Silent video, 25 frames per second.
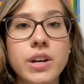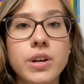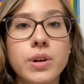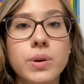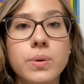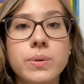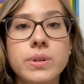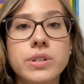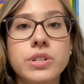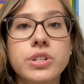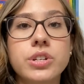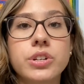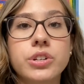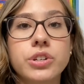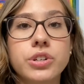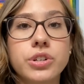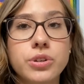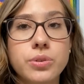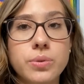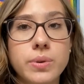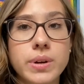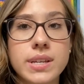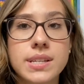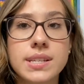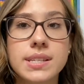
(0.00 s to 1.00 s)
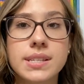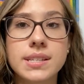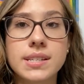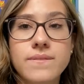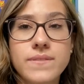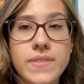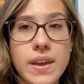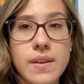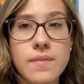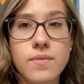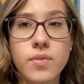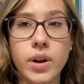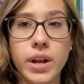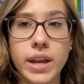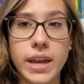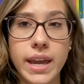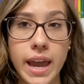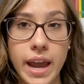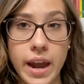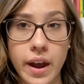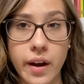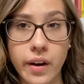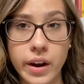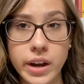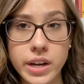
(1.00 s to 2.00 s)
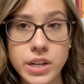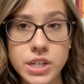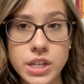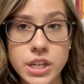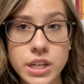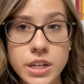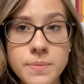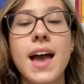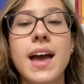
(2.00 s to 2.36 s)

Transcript: Who is your newest favorite character?